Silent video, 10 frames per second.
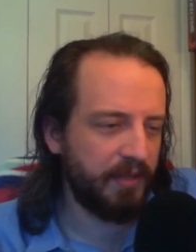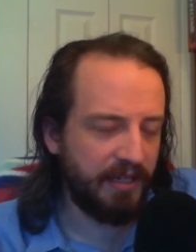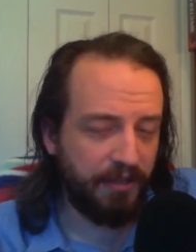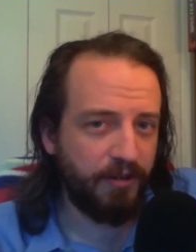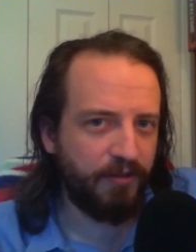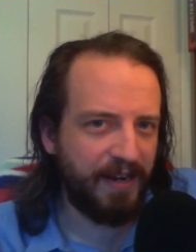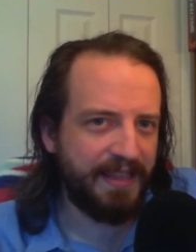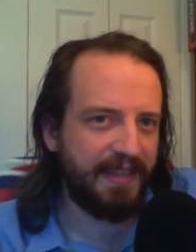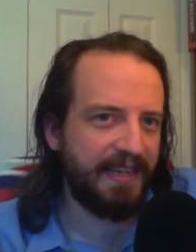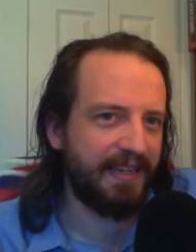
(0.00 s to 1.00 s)
Another
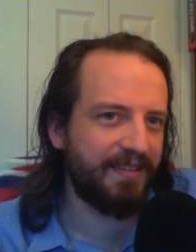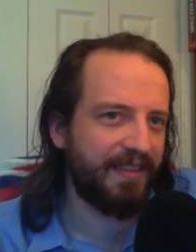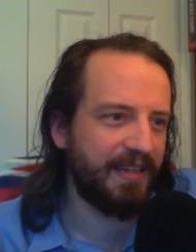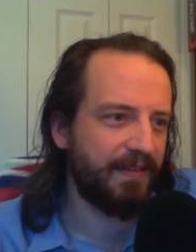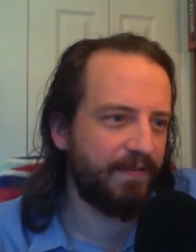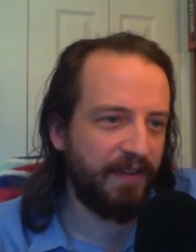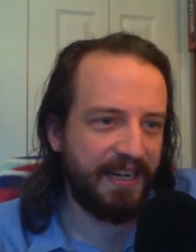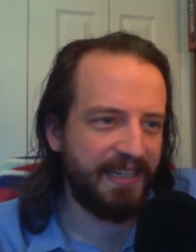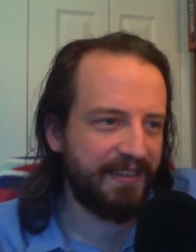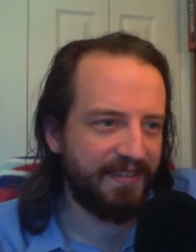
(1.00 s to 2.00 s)
great thing is the
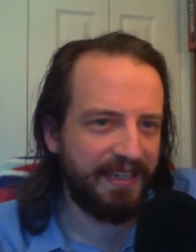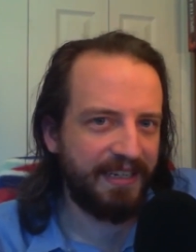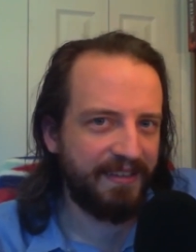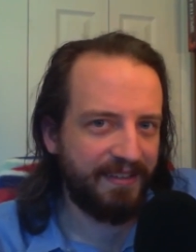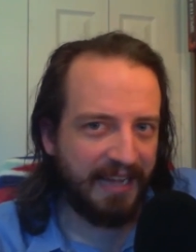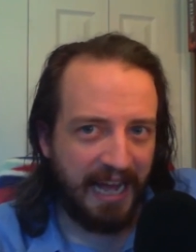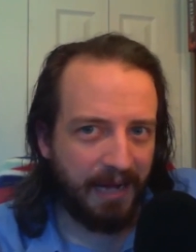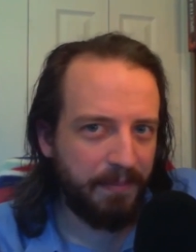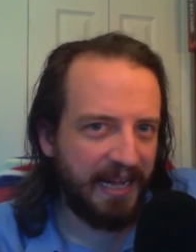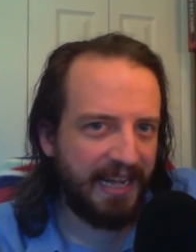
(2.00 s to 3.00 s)
fighting scenes,
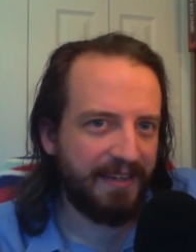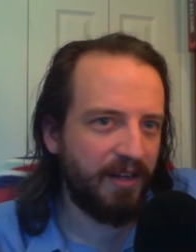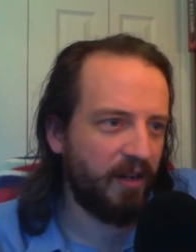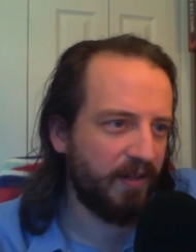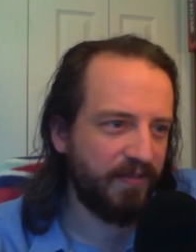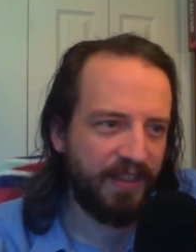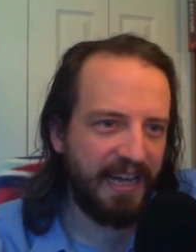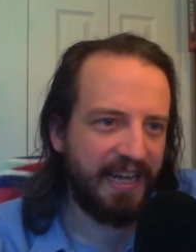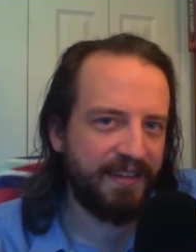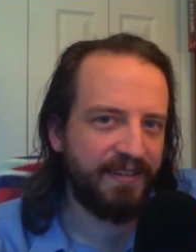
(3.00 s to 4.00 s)
combat, all of
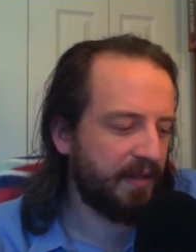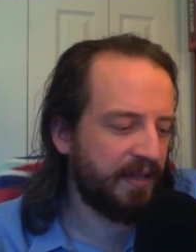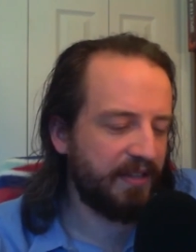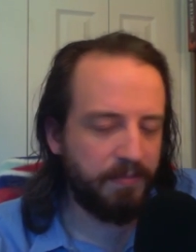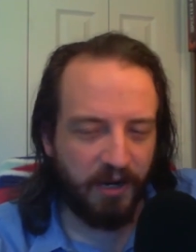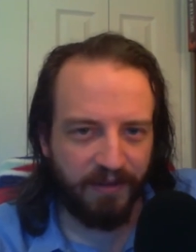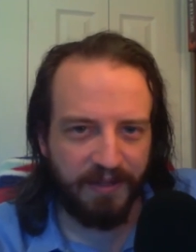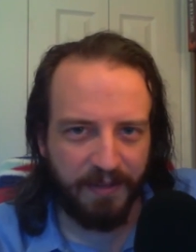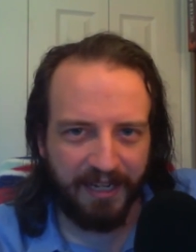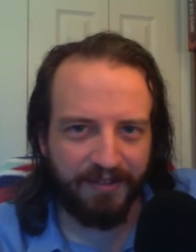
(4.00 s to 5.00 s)
that. That's
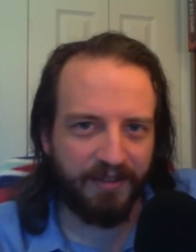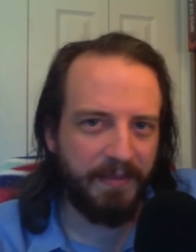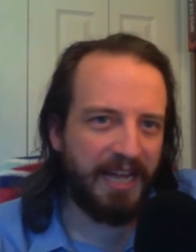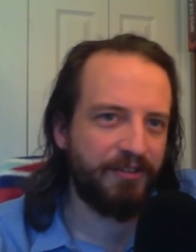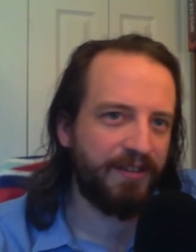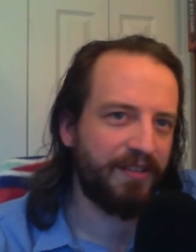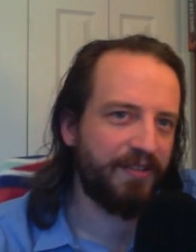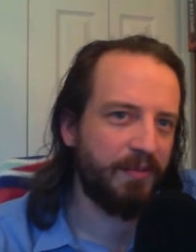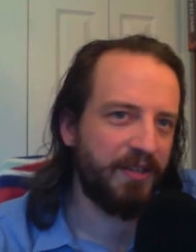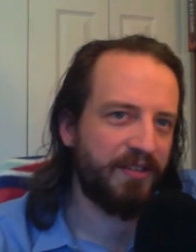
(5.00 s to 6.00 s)
partly because the magic
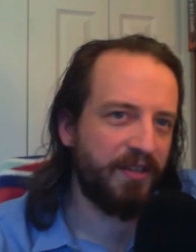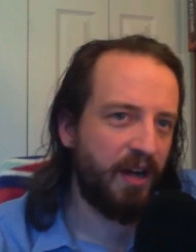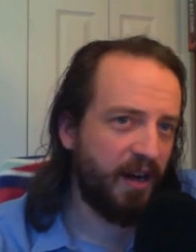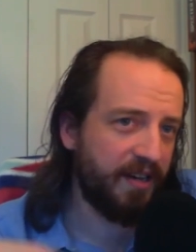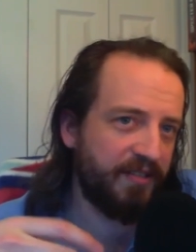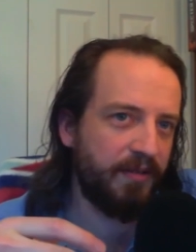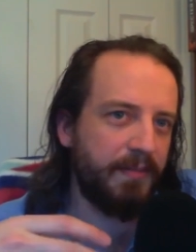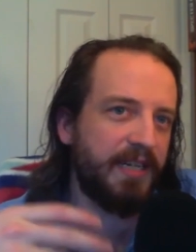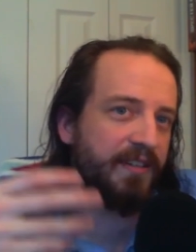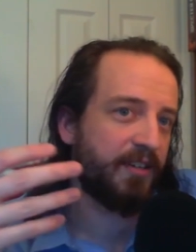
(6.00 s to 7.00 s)
system is
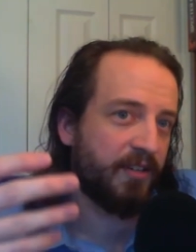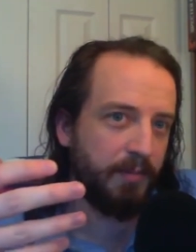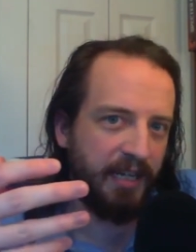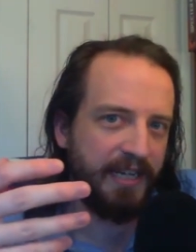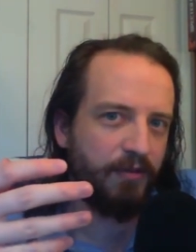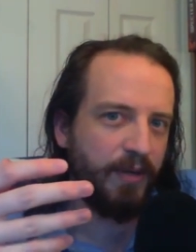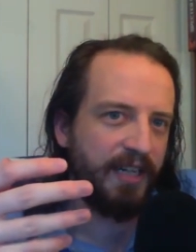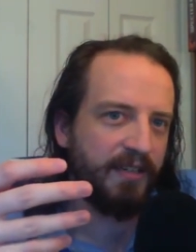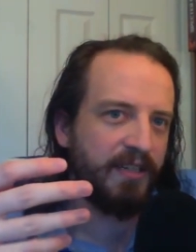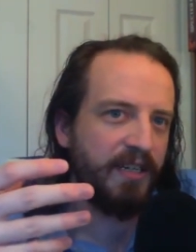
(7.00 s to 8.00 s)
awesome and it's explained
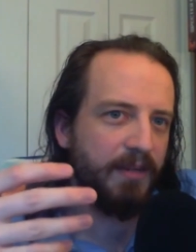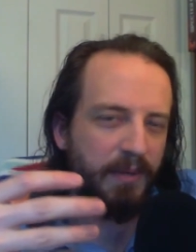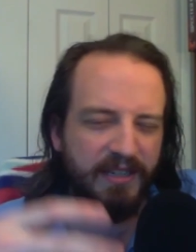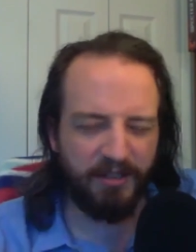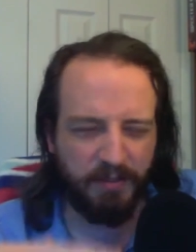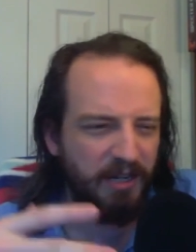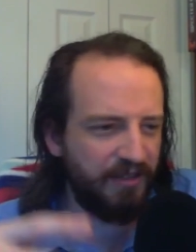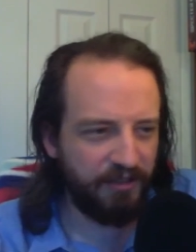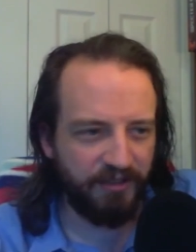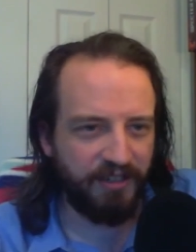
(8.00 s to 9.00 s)
well, but it's
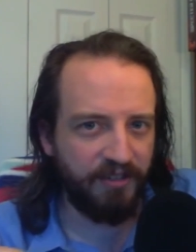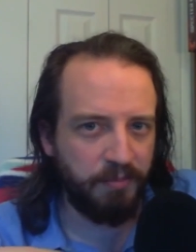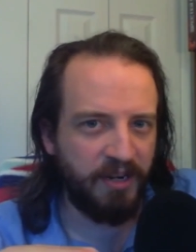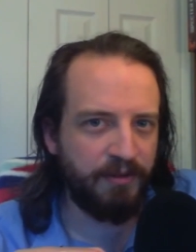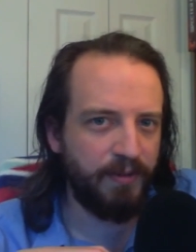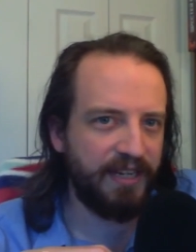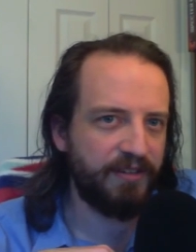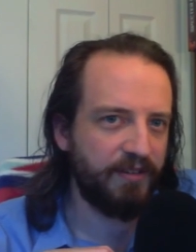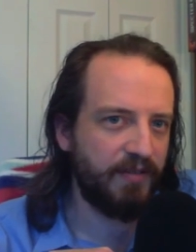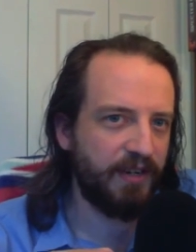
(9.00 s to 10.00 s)
partly just because Brent
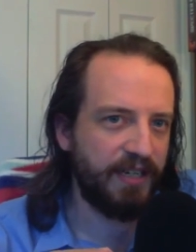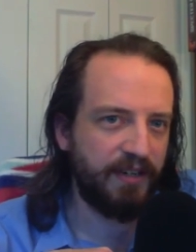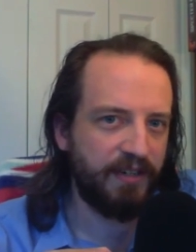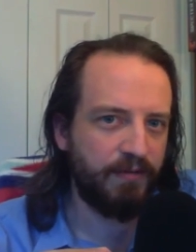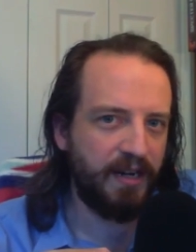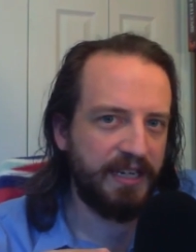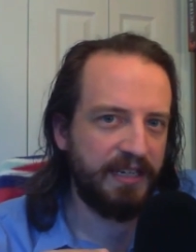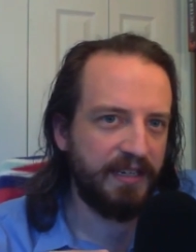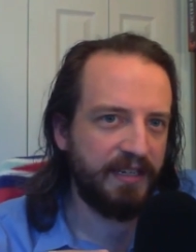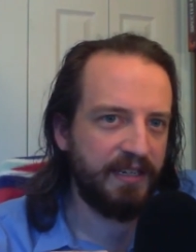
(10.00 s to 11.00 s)
Weeks is very good at
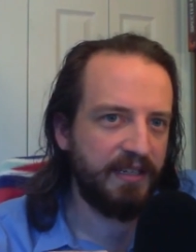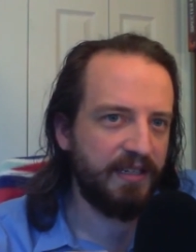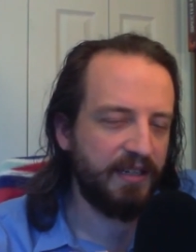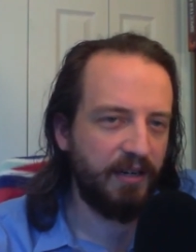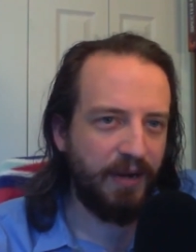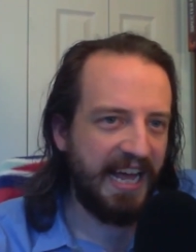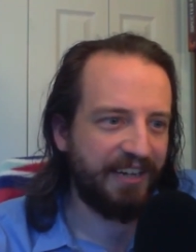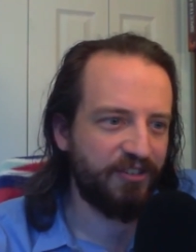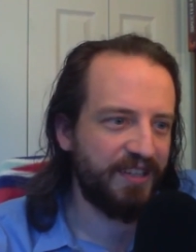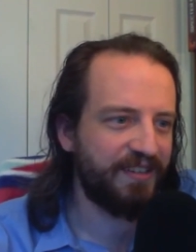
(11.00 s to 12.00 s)
writing, you know,
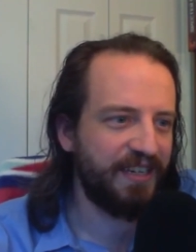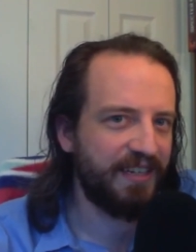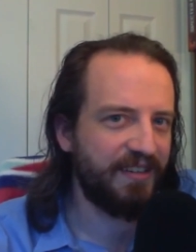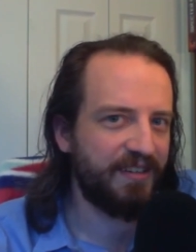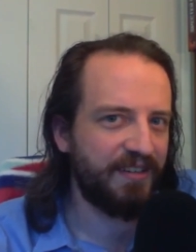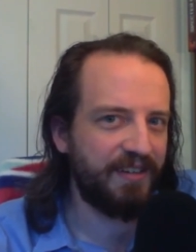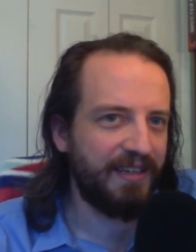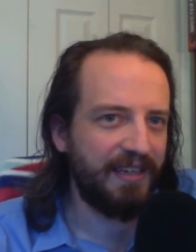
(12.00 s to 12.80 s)
action scenes.